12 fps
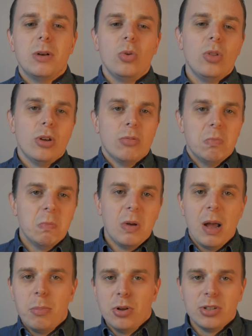Although
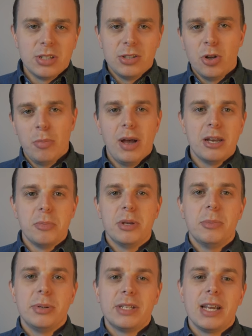I personally don't mind a
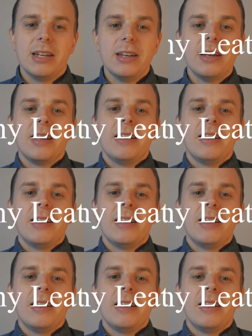bit of patina.